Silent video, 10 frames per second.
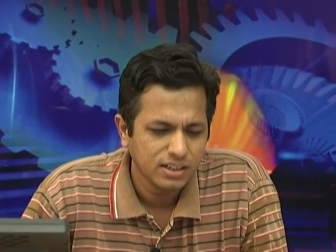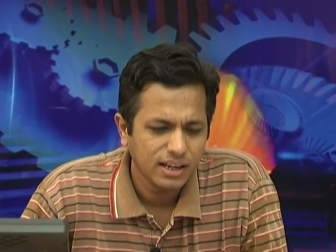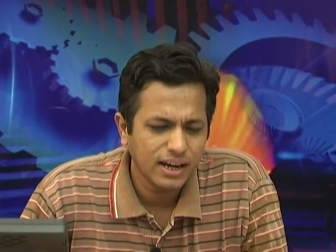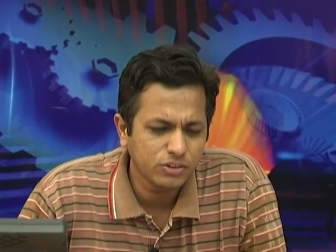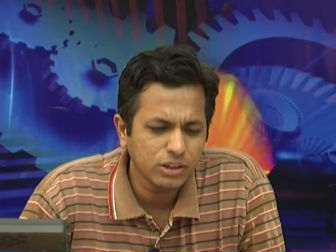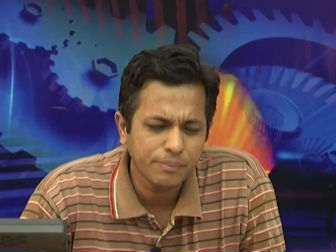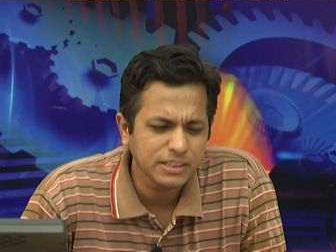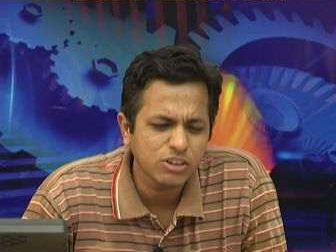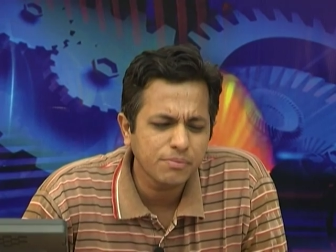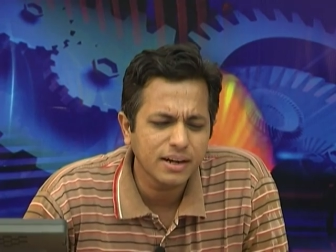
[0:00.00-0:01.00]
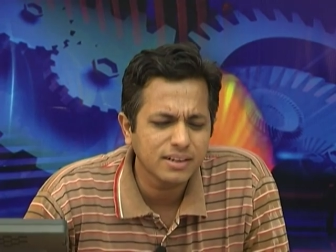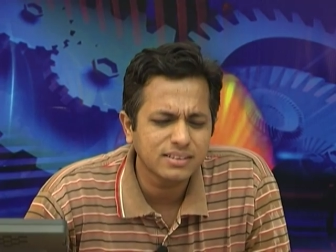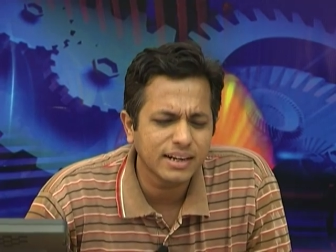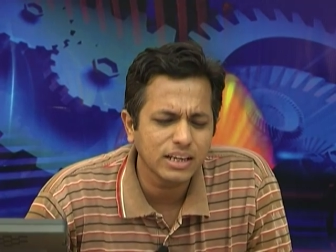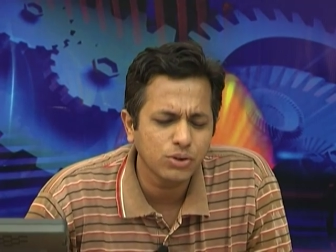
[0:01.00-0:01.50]
Uh, to the best of my
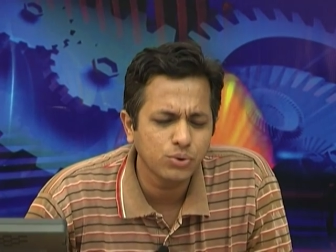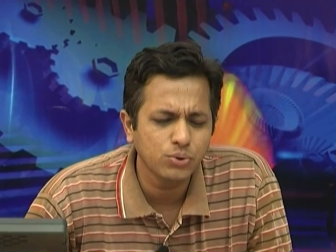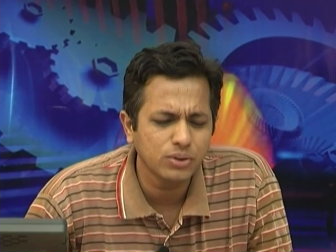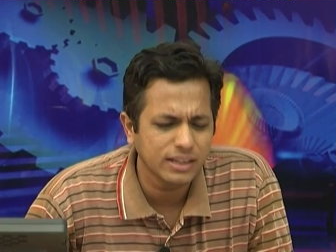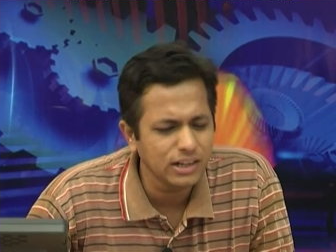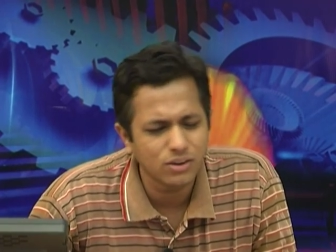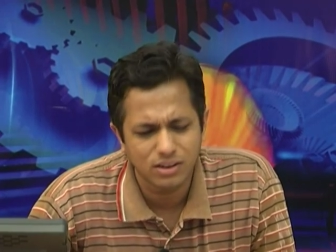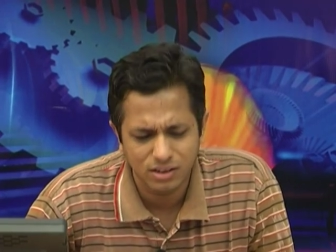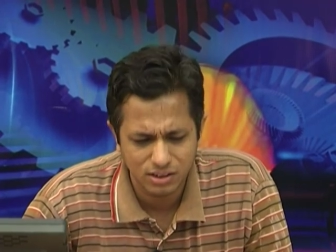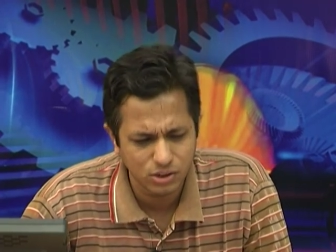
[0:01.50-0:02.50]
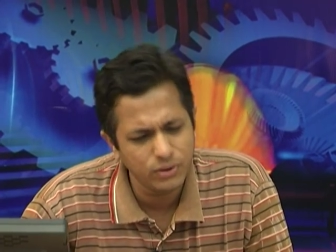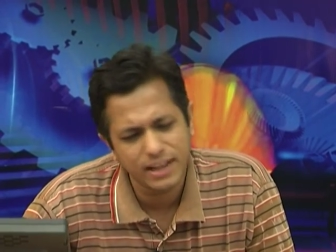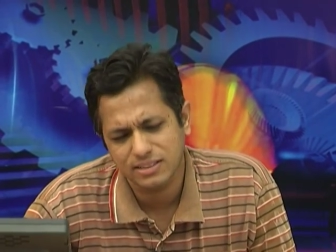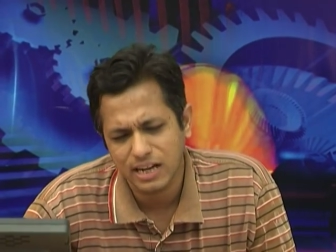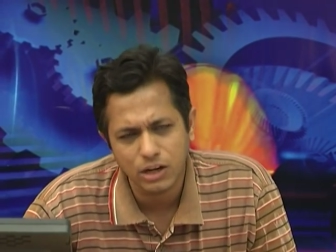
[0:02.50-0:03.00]
understanding you need uh, you will
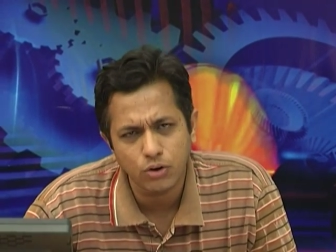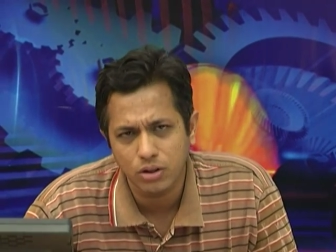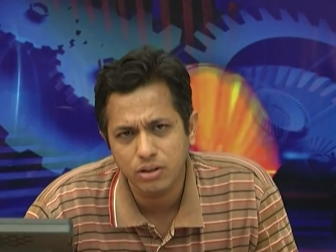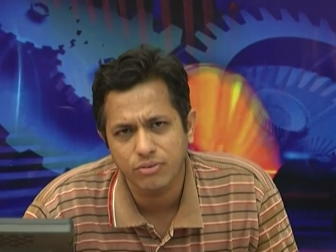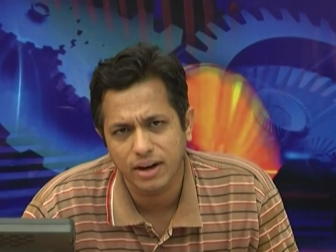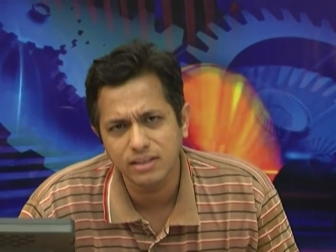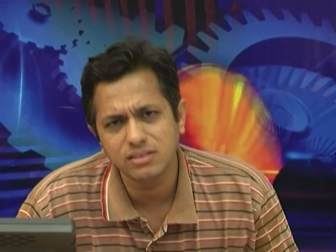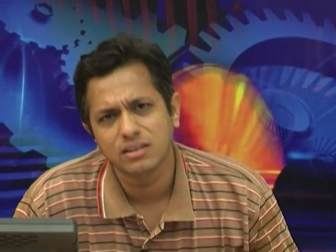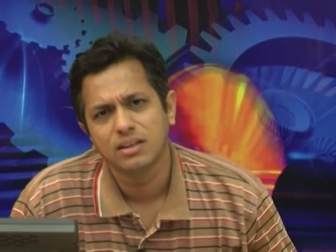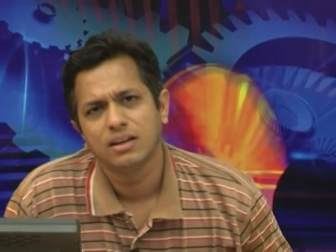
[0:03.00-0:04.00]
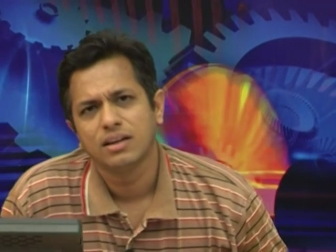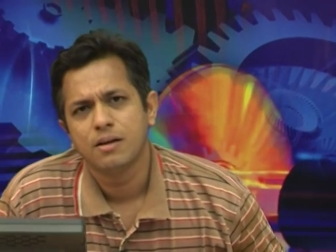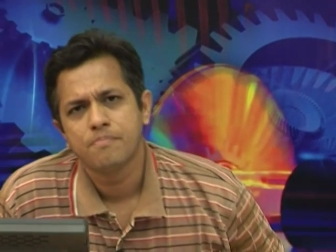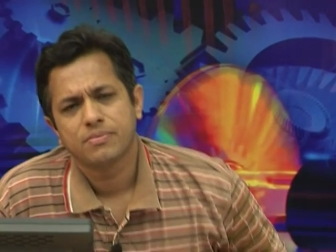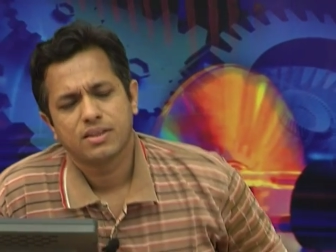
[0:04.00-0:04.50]
extract out all the files
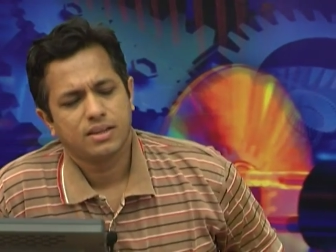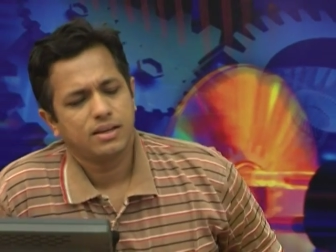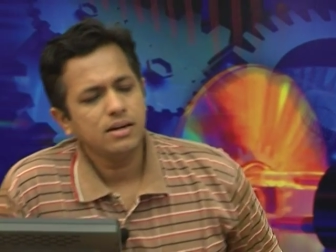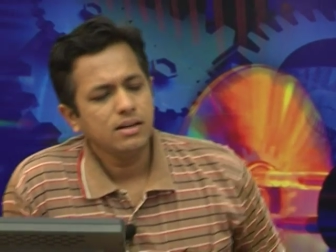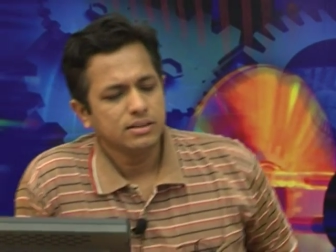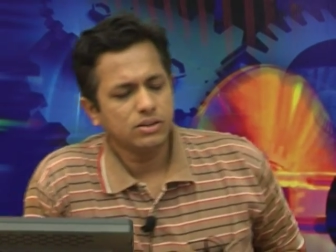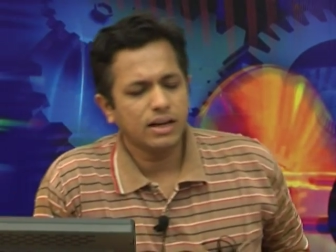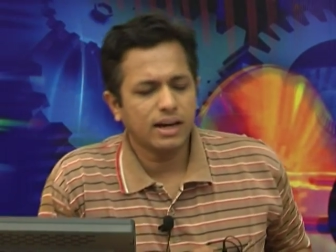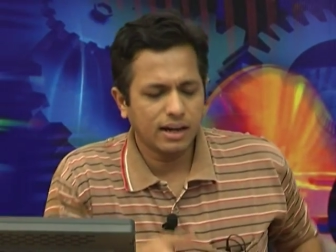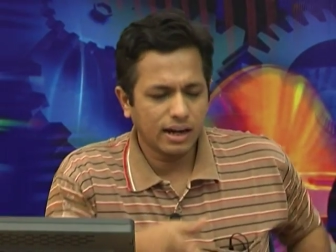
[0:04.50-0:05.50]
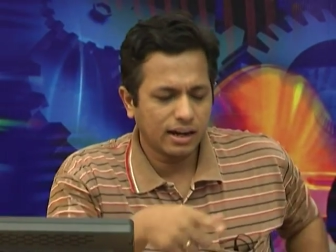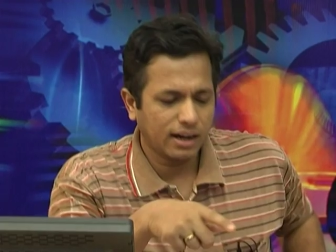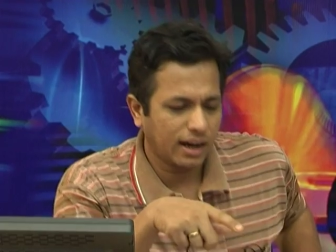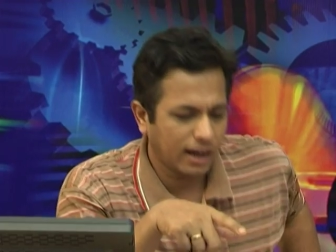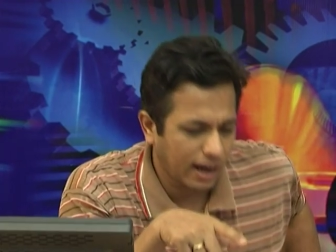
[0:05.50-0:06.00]
yeah. So, I, I,
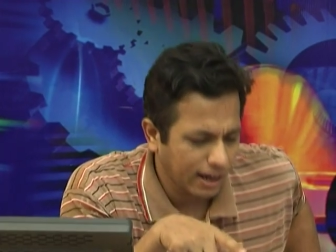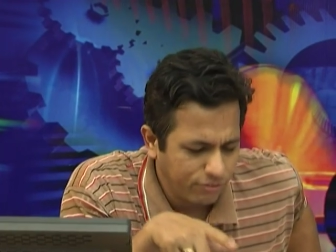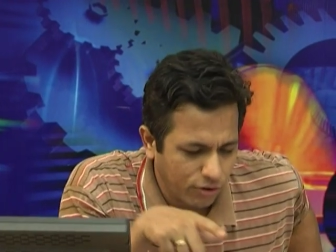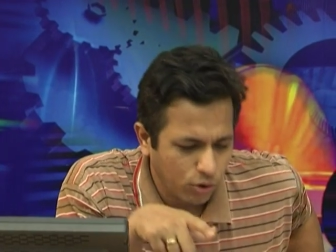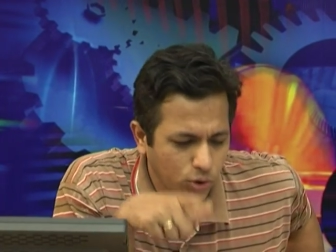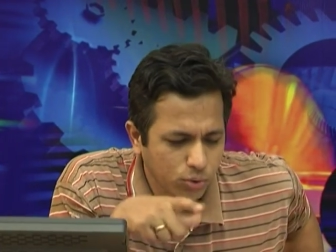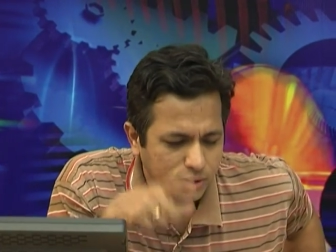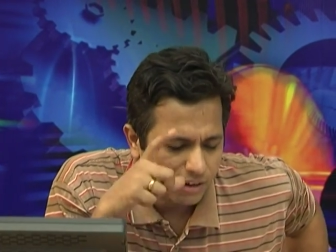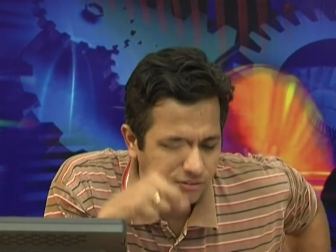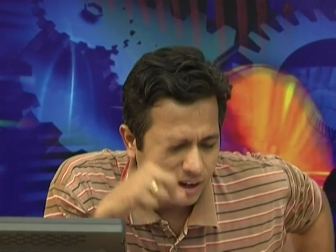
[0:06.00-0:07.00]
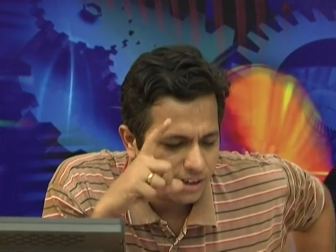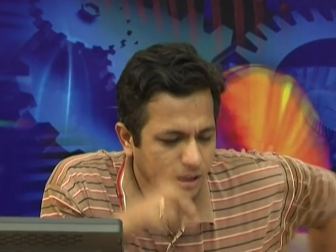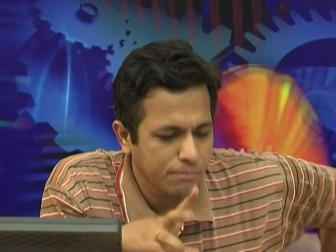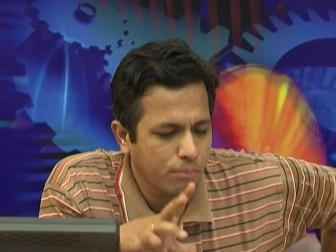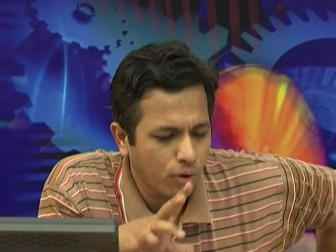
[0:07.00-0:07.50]
I forgot to tell one
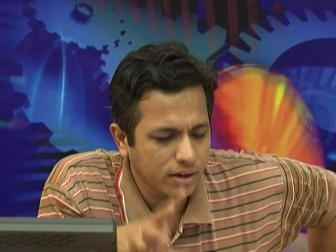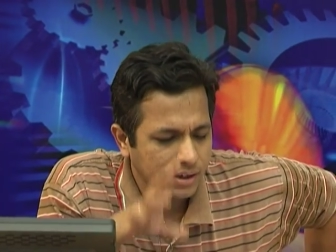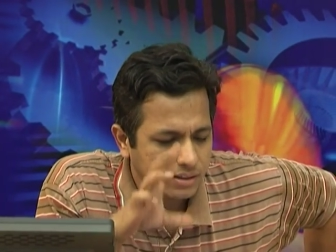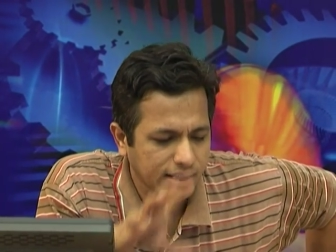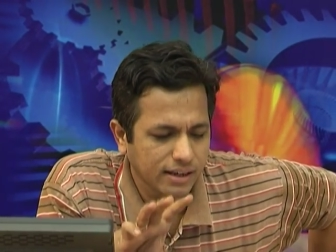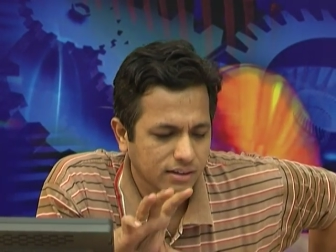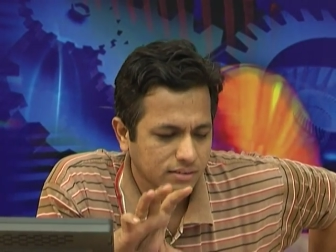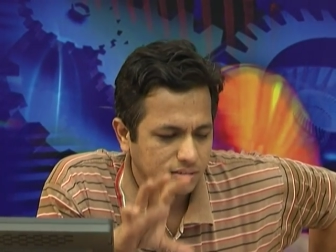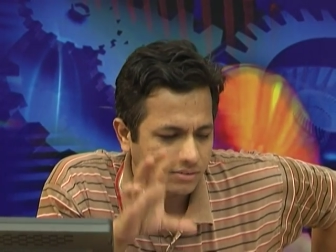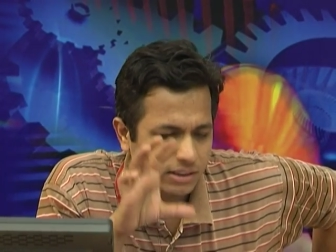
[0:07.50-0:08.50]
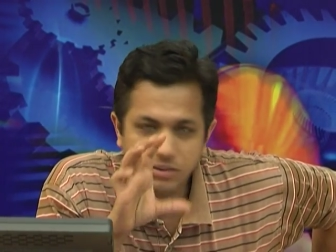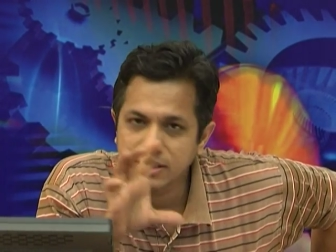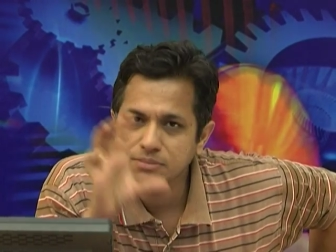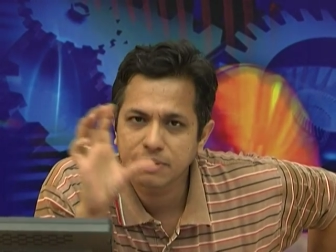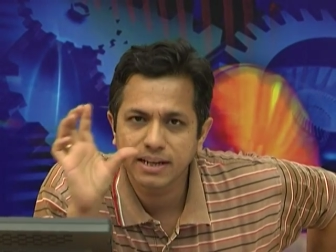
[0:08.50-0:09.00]
important thing when I was
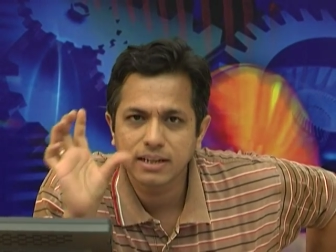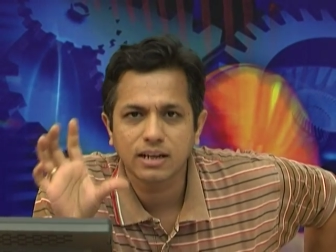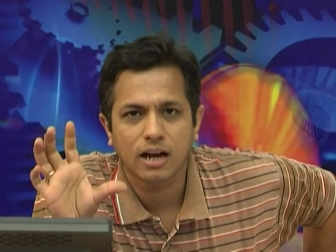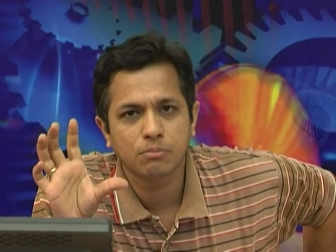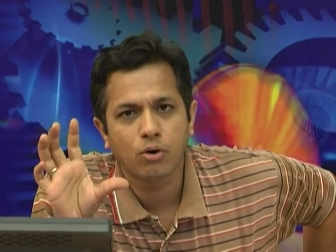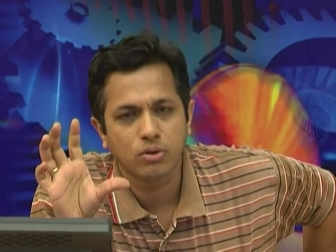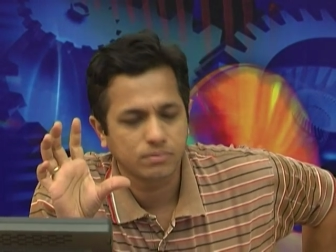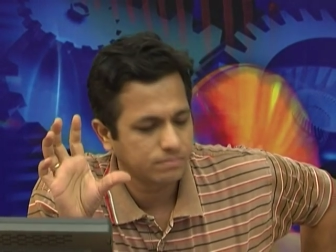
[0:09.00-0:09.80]
explaining tarball.